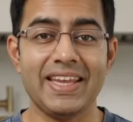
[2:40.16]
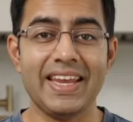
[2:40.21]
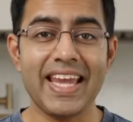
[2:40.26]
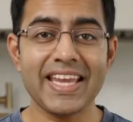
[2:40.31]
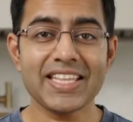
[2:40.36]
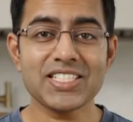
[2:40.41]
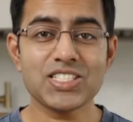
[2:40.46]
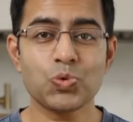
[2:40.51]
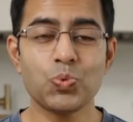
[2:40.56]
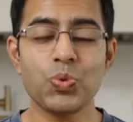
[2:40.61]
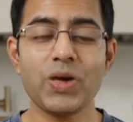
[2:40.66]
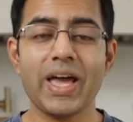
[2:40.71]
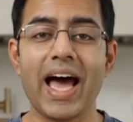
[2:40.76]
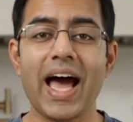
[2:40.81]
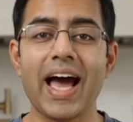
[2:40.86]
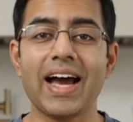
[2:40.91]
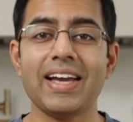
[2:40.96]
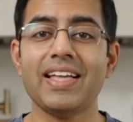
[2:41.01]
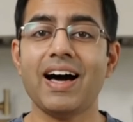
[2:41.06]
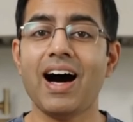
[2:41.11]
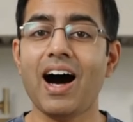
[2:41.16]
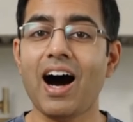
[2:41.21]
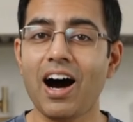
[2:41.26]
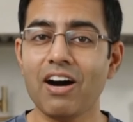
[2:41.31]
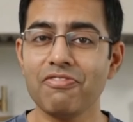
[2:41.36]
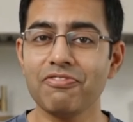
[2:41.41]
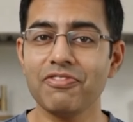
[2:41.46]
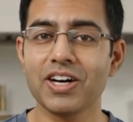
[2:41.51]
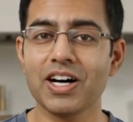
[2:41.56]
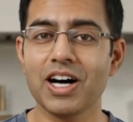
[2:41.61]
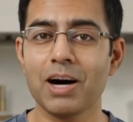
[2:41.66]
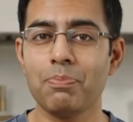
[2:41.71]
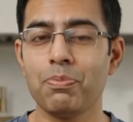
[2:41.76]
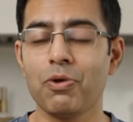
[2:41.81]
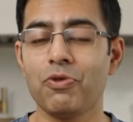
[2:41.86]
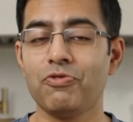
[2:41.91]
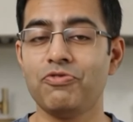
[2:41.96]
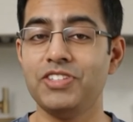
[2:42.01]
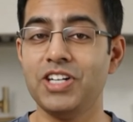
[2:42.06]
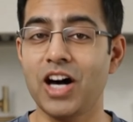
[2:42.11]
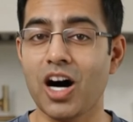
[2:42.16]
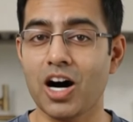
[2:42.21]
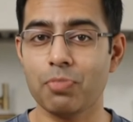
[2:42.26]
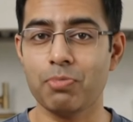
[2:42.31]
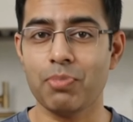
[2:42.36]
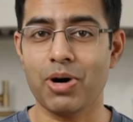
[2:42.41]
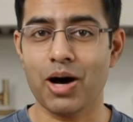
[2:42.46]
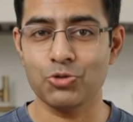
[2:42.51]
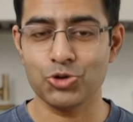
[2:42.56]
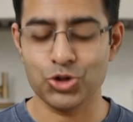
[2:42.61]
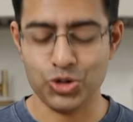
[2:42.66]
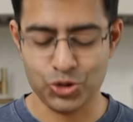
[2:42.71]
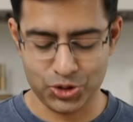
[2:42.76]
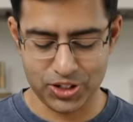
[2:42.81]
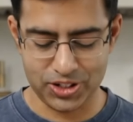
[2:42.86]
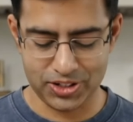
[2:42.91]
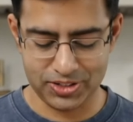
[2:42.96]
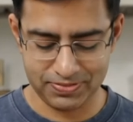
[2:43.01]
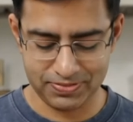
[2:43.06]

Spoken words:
Next, we add 1/2 cup of dark brown sugar.